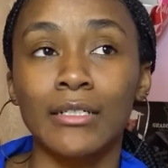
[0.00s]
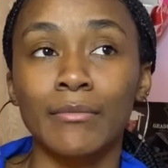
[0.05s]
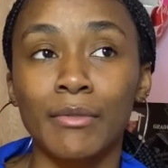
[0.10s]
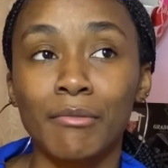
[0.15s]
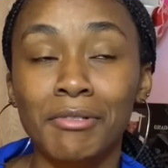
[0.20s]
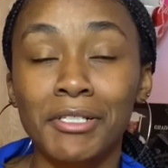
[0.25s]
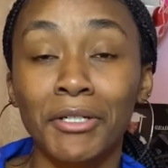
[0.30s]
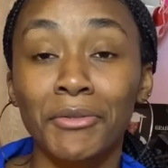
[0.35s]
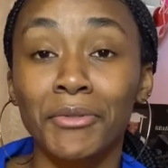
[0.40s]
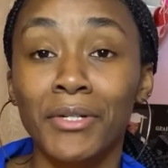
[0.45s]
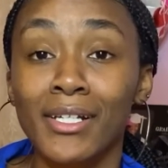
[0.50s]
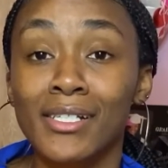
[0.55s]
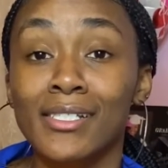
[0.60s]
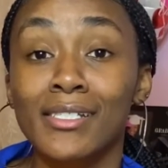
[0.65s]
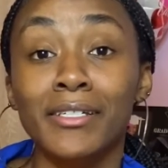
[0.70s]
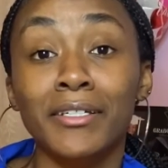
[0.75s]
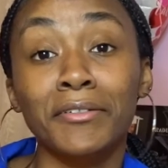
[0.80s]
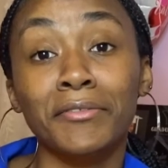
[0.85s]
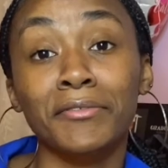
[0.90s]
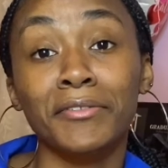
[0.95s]
He was like, oh, that's
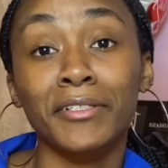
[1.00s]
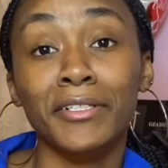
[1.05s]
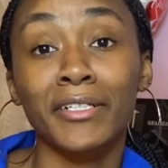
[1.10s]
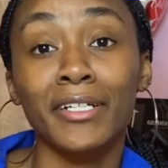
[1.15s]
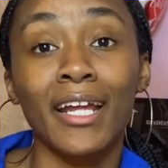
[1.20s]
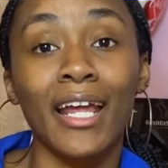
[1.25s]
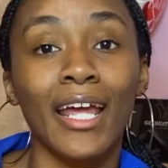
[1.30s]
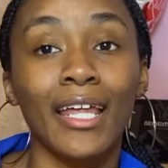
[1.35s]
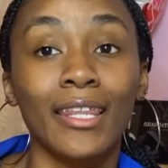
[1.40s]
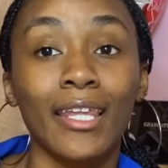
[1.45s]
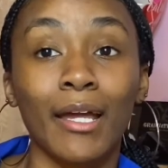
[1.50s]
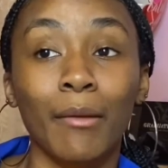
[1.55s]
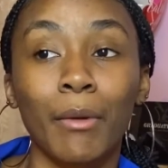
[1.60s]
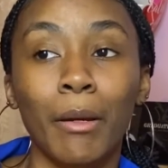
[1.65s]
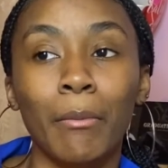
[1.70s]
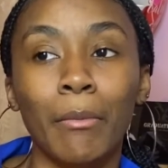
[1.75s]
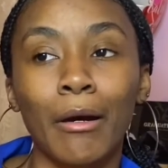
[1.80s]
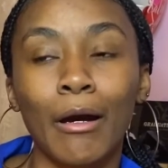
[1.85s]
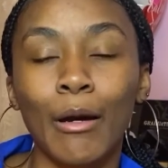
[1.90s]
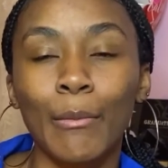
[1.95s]
different. And like my
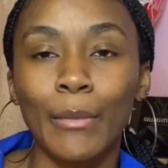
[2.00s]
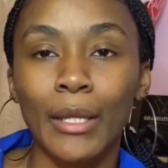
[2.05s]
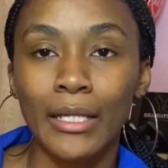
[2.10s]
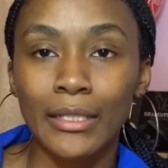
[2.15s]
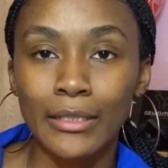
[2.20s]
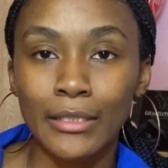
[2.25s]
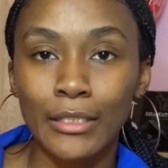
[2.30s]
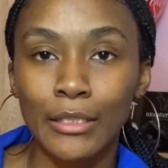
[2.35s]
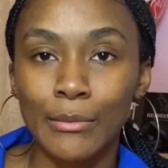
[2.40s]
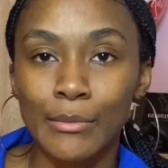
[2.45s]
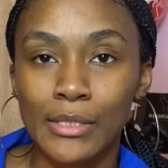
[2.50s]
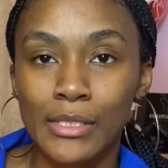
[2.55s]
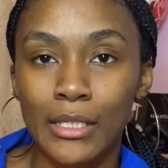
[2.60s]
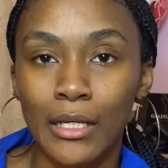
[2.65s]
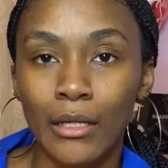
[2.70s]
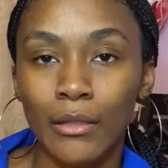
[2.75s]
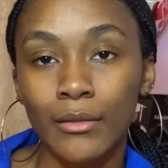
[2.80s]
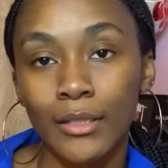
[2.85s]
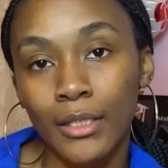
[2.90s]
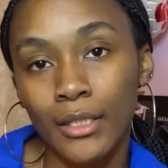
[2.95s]
mom liked them. So
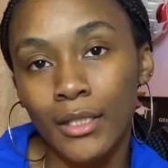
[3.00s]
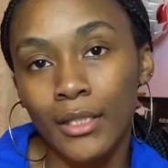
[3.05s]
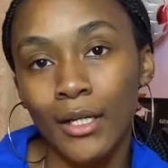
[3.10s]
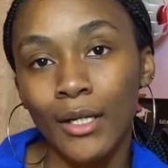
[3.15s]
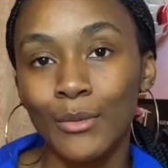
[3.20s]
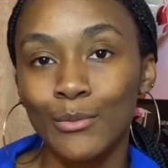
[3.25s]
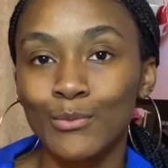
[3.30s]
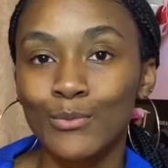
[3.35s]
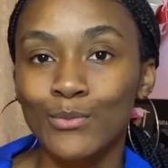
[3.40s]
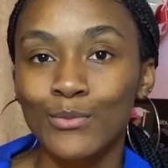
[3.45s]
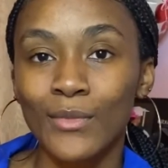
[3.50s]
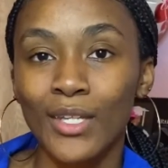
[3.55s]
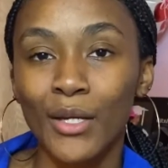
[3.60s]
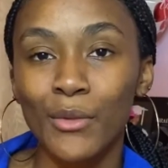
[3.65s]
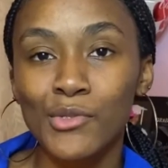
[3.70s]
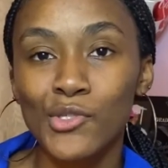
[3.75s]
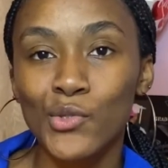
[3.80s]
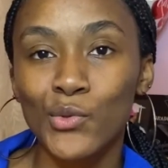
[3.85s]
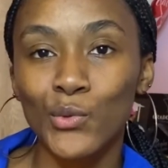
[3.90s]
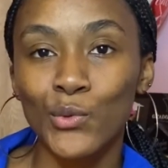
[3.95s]
it
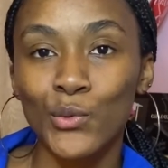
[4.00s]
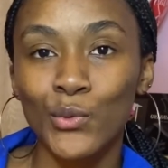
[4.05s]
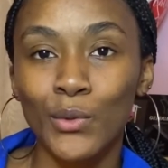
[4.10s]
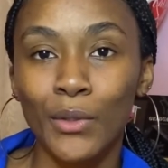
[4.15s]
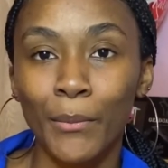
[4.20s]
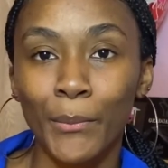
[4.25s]
was cool.